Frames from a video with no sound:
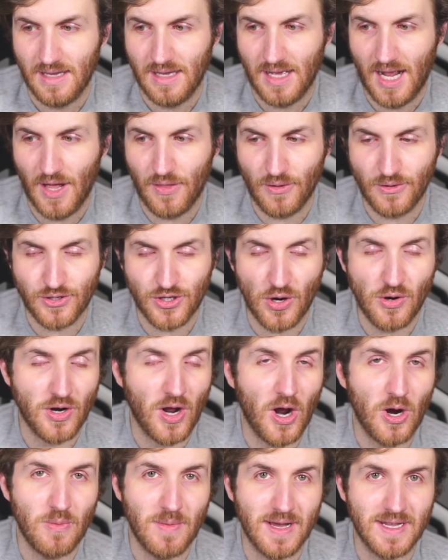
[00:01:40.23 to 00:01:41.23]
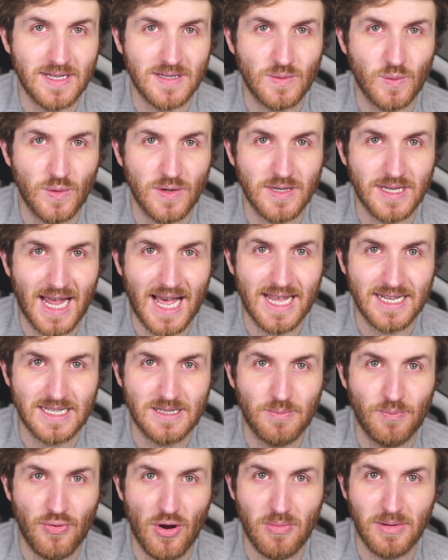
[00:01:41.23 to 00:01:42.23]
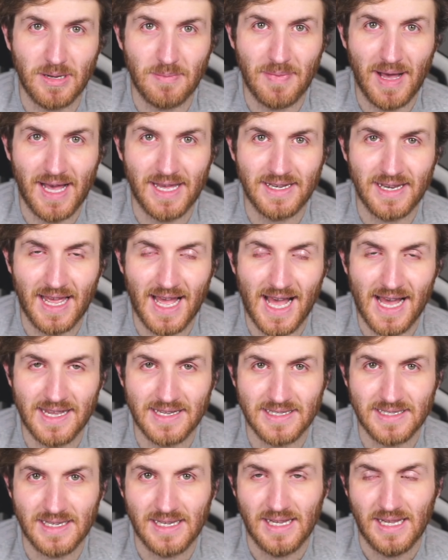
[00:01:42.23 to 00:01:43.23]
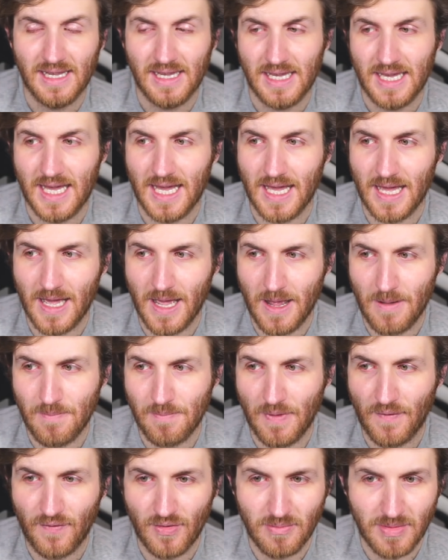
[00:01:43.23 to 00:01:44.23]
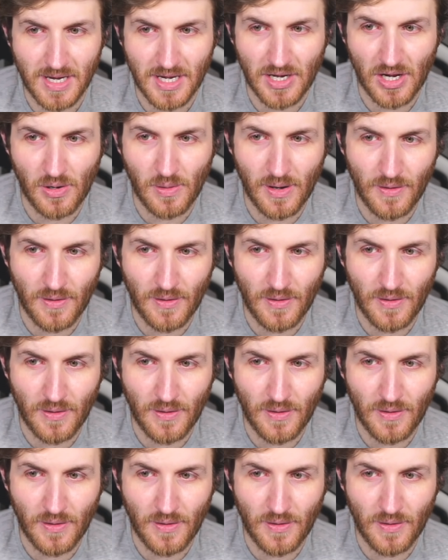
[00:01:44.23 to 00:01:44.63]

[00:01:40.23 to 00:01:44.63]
I thought Joe Gomez was as probably bad as Firmino.